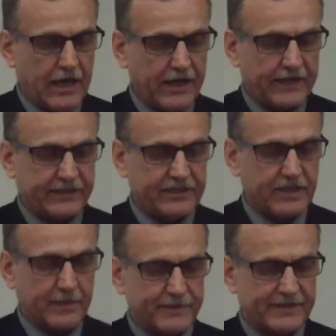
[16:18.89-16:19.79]
rickety
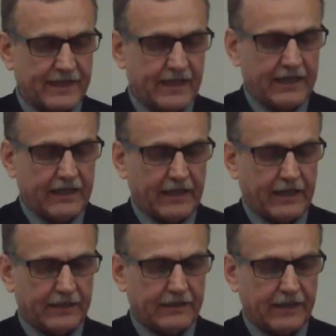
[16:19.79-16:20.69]
ships
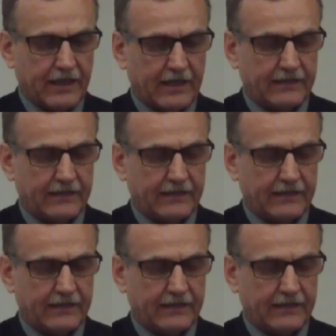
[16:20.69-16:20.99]
in